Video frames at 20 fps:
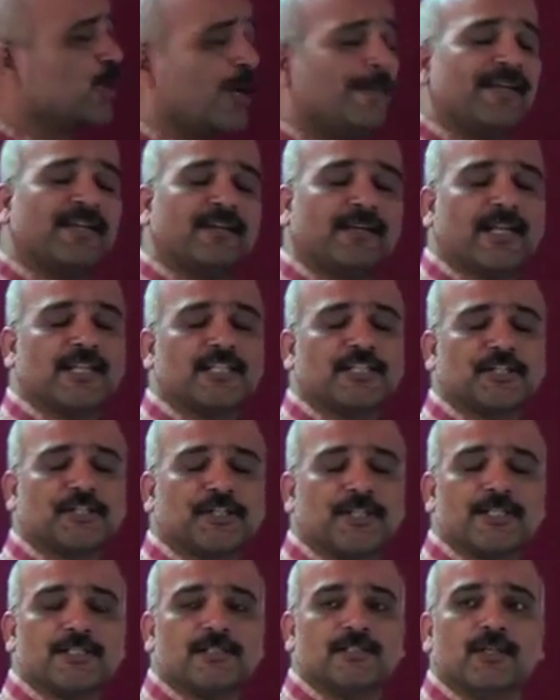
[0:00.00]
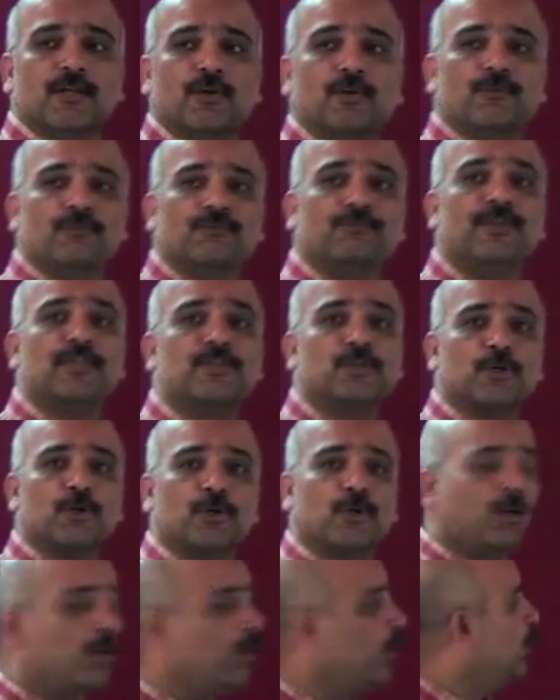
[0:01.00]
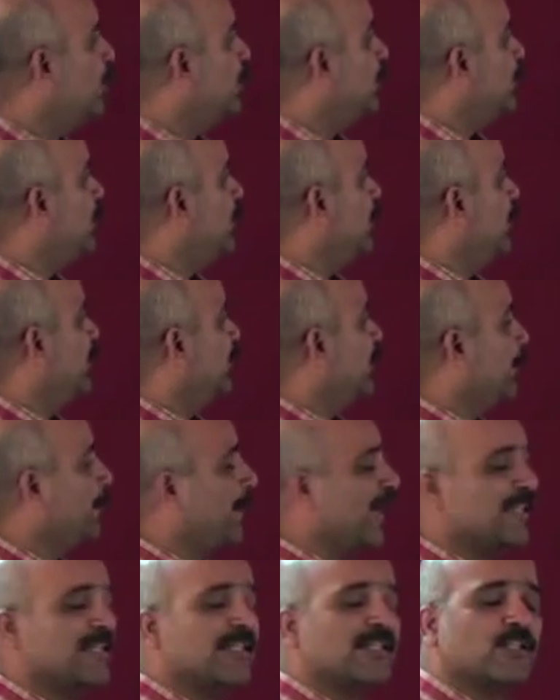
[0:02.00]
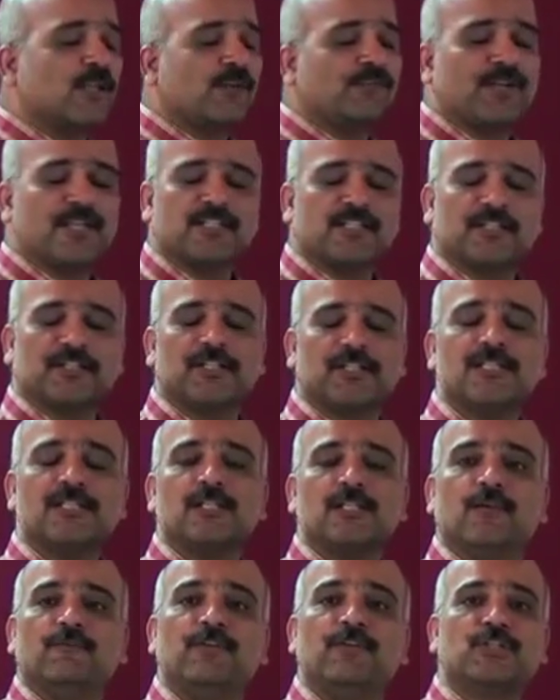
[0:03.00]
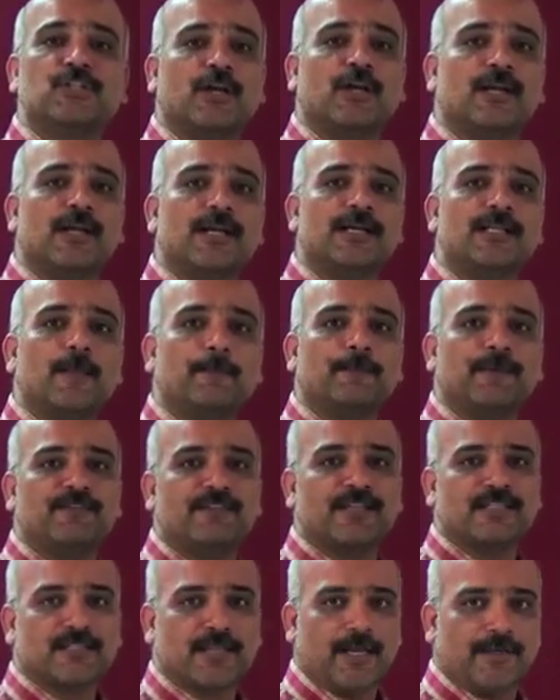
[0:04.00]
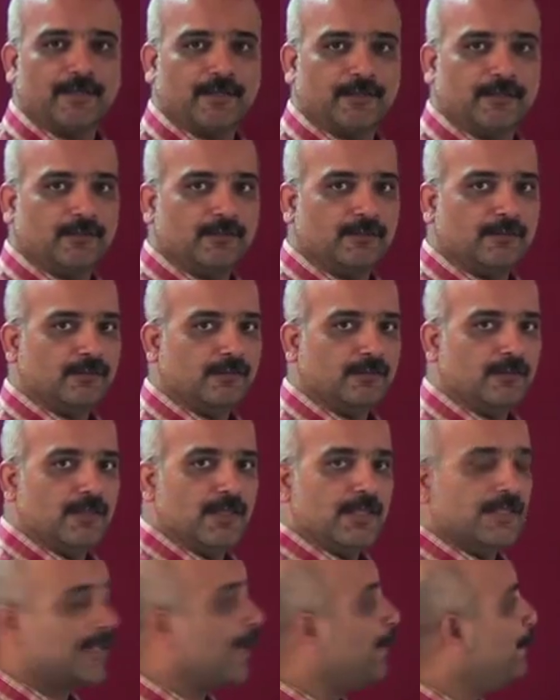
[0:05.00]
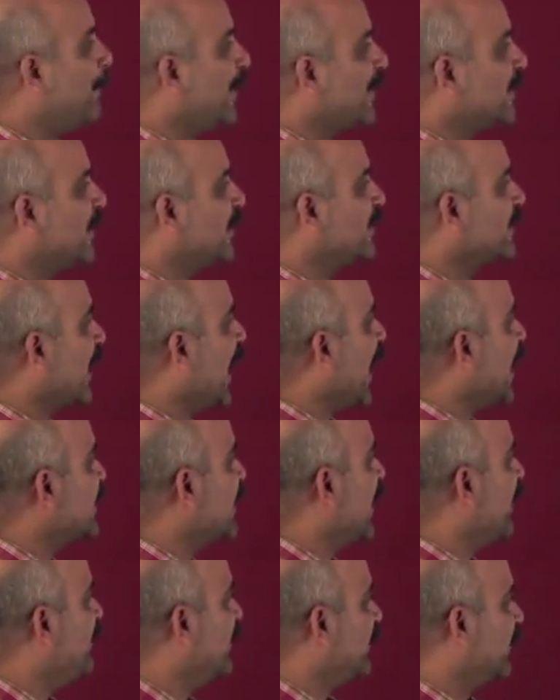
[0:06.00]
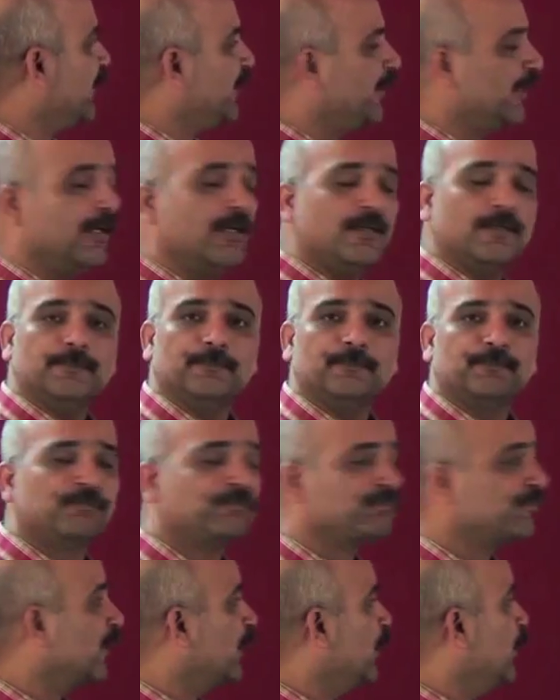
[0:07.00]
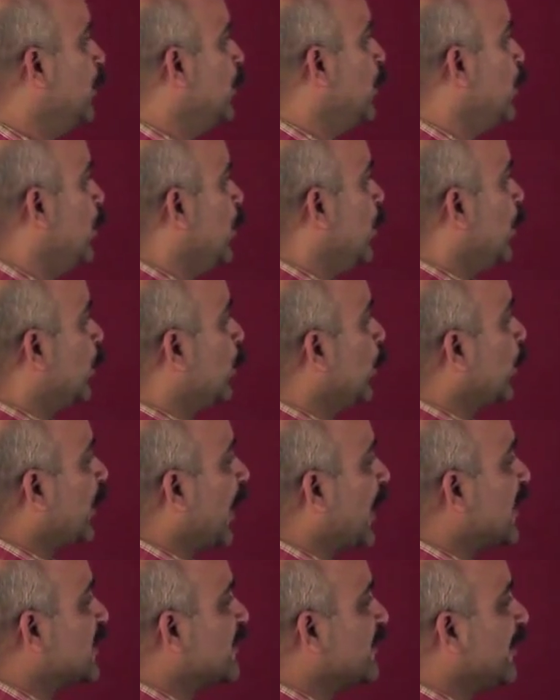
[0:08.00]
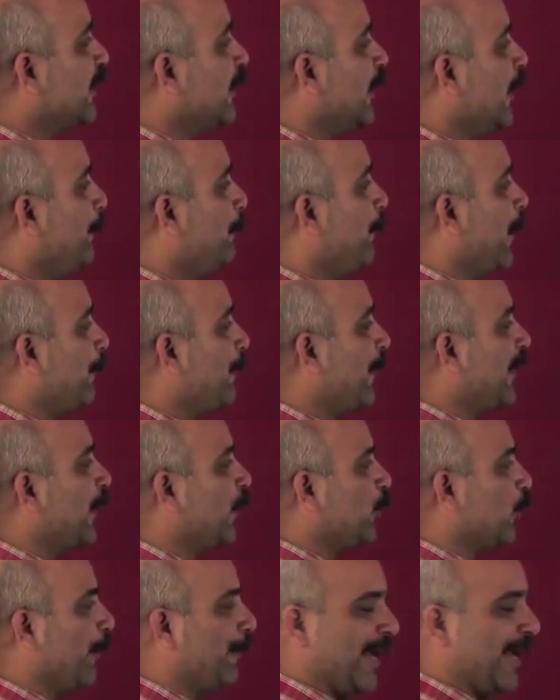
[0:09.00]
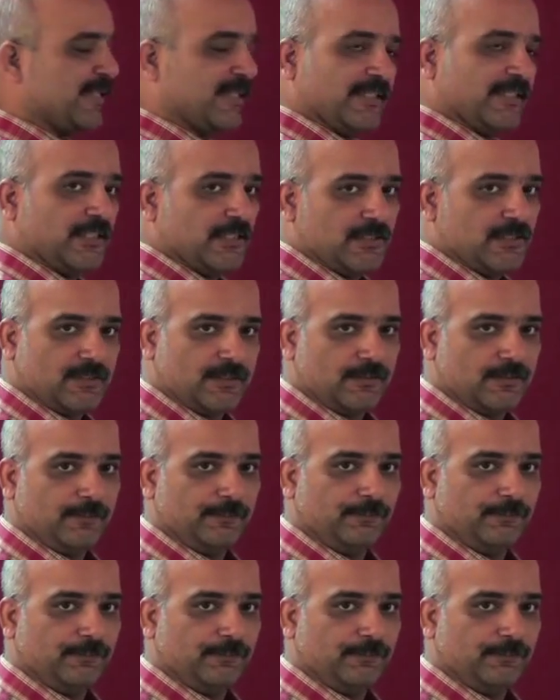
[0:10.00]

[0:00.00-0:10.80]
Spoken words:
geometric constructions, we should know the basics of constructions which you have learned in the previous standard. Some basics as I have written here. To construct perpendicular bisectors.